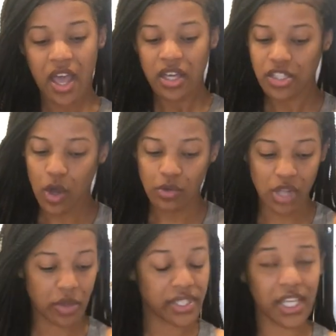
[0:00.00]
So
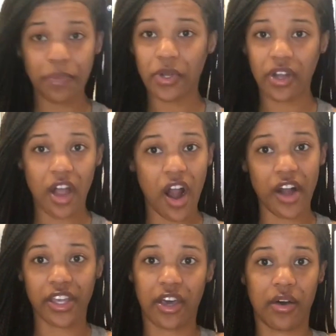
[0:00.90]
don't skip your
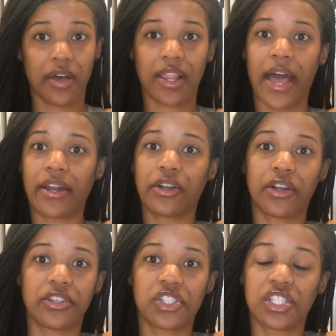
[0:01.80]
cardio. A lot of
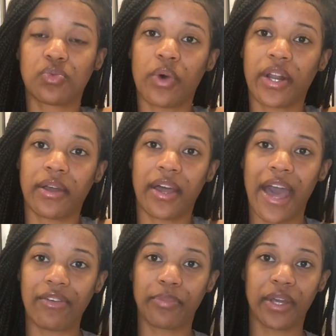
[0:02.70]
girls just wanna
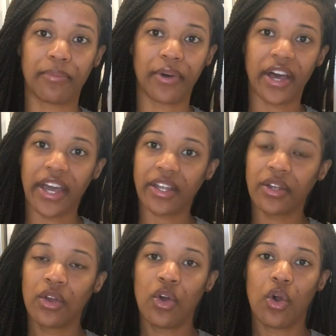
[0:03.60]
have a big butt
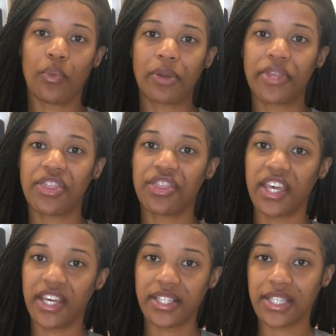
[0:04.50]
or wanna be
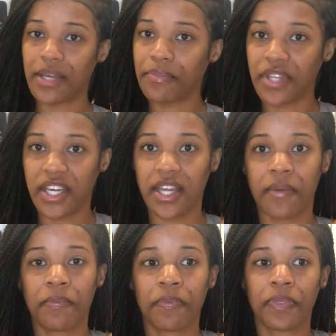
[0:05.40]
thick, slim
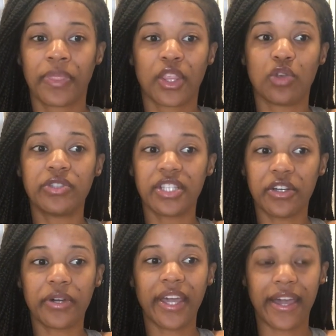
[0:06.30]
thick. You
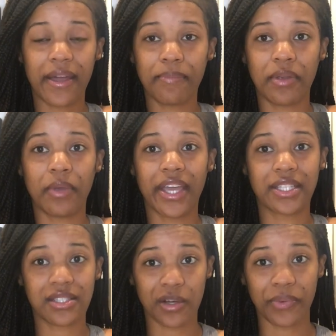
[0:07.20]
still can be and
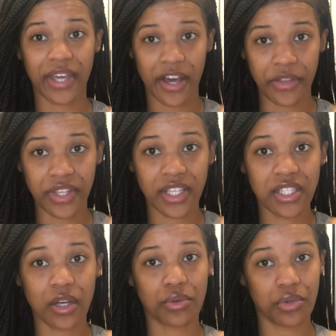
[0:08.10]
still be healthy.
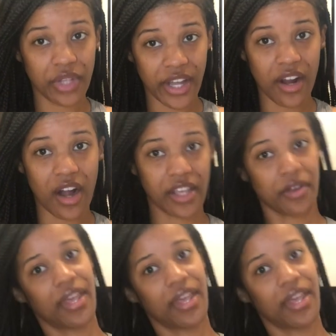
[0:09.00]
So do that cardio.